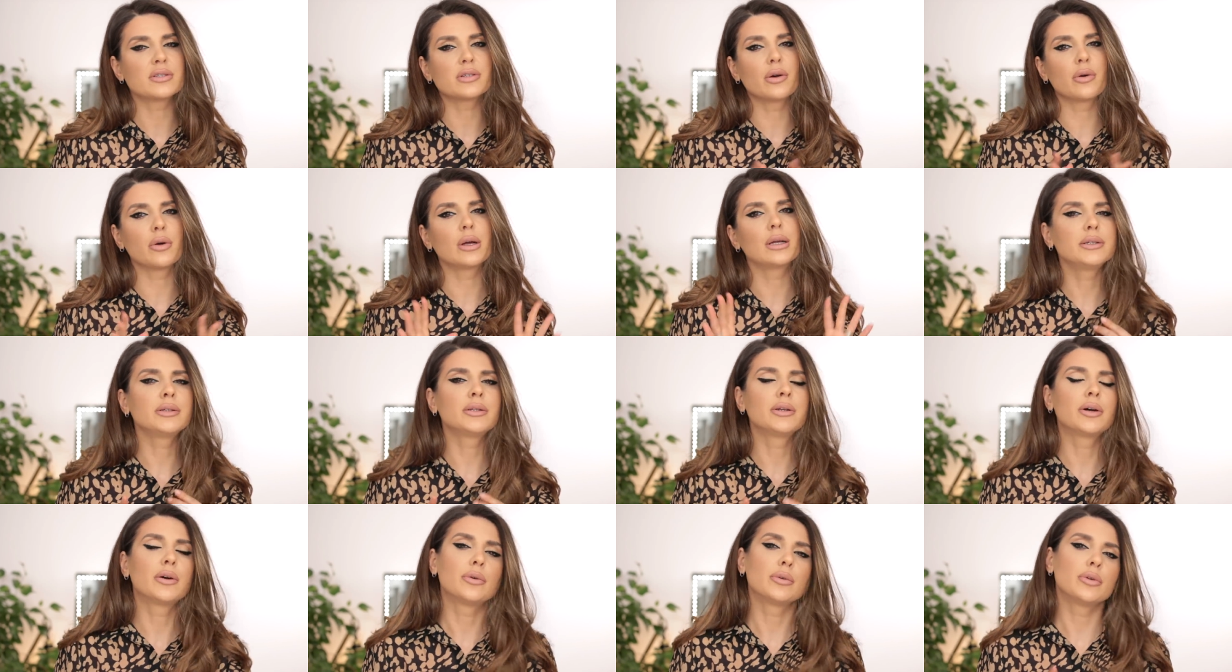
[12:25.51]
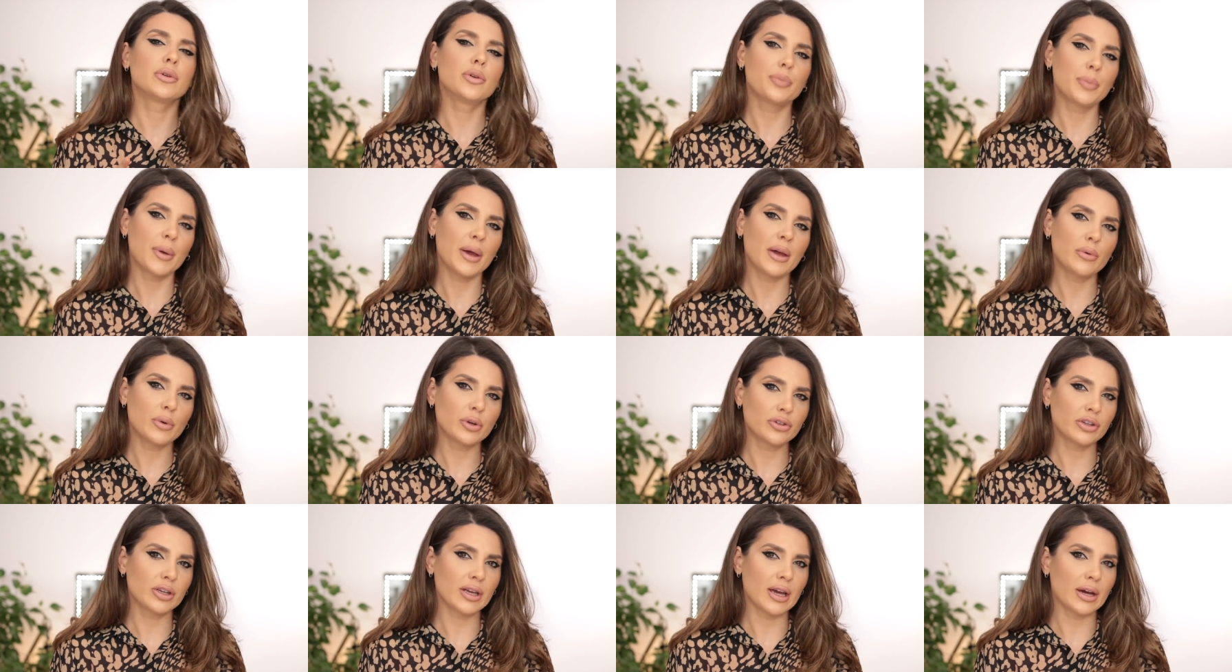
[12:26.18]
So, you know, you pay
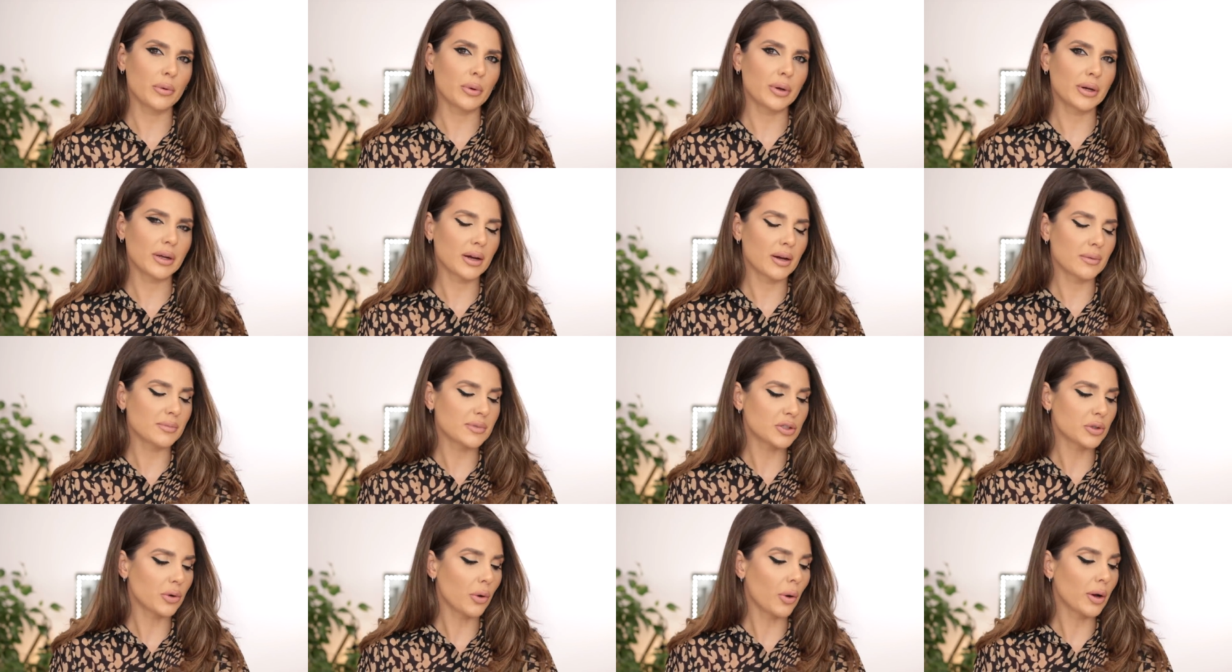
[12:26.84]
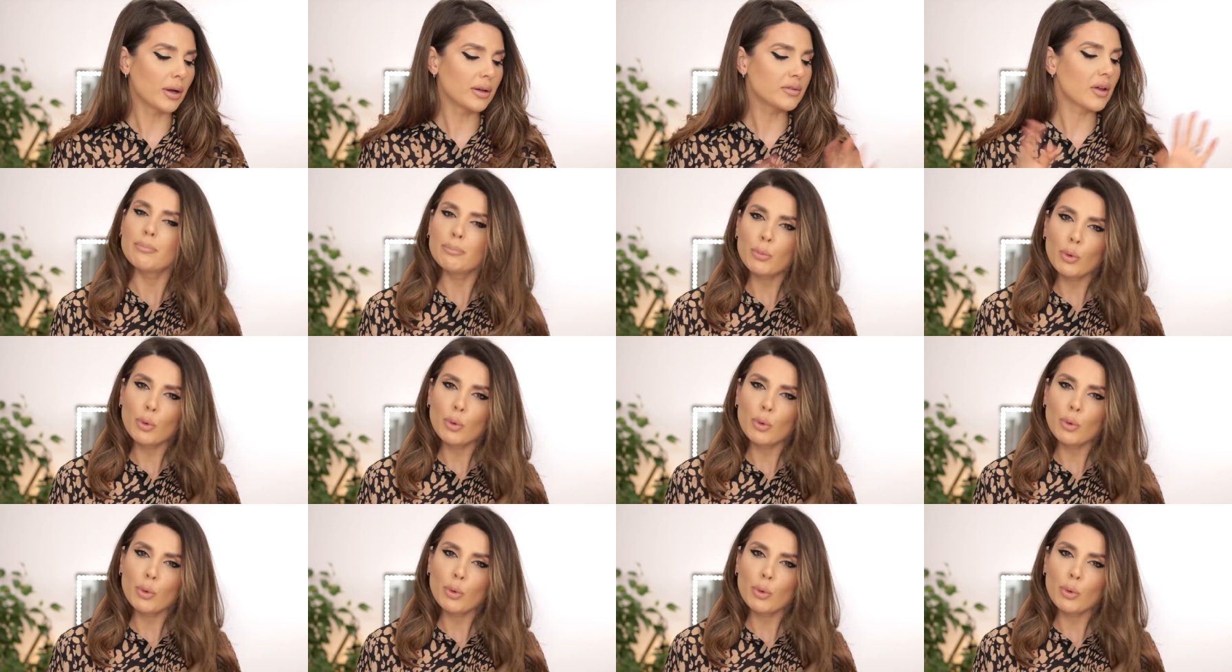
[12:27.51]
what you get when it comes to oils.